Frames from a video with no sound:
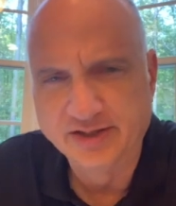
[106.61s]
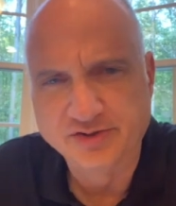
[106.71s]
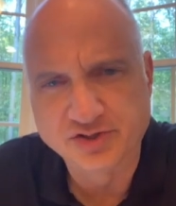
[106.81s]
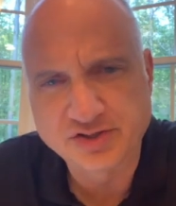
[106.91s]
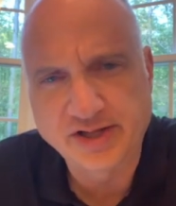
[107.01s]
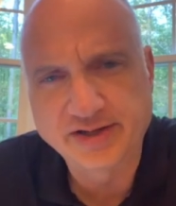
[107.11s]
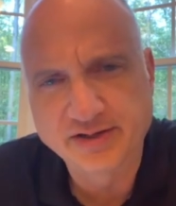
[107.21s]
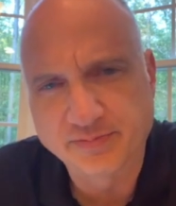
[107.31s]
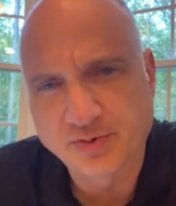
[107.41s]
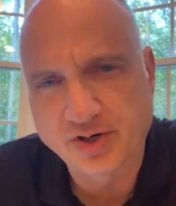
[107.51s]
Just like in
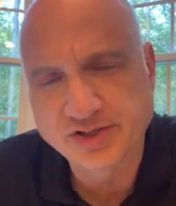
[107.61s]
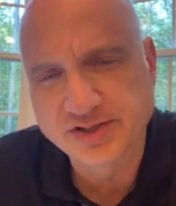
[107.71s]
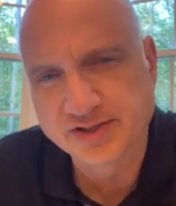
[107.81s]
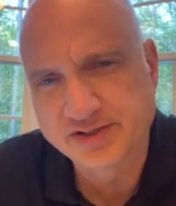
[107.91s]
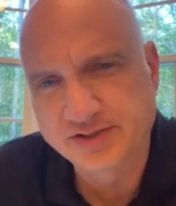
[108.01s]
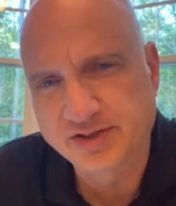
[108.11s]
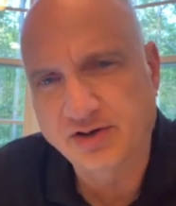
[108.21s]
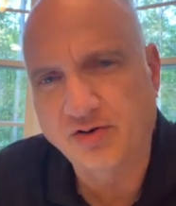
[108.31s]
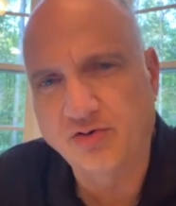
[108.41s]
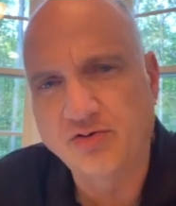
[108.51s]
a process,
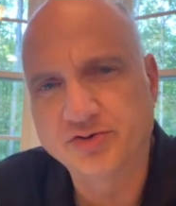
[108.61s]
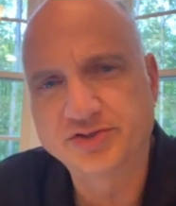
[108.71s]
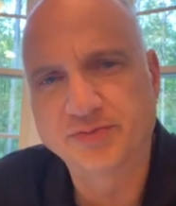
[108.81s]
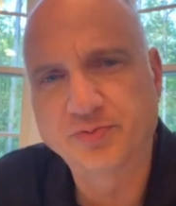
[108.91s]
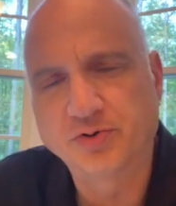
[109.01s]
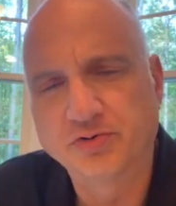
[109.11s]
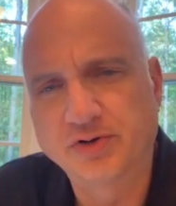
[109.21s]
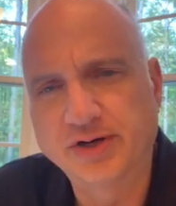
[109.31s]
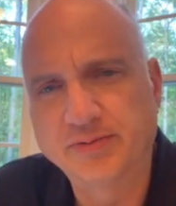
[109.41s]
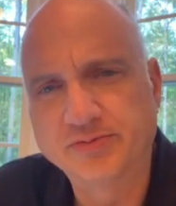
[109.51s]
all
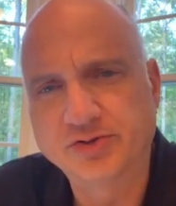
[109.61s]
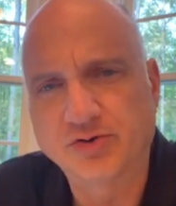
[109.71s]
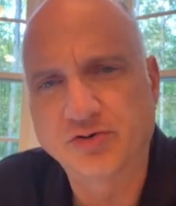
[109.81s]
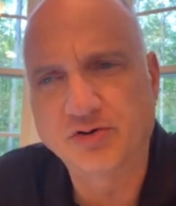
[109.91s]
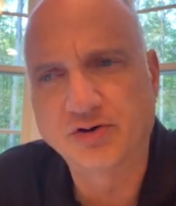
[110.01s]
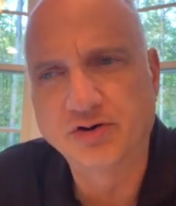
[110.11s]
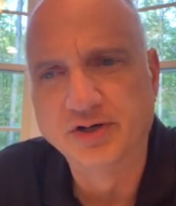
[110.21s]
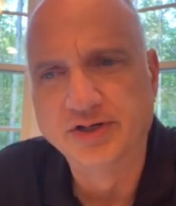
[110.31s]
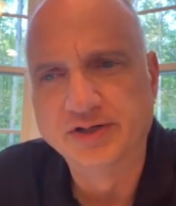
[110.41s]
subprograms are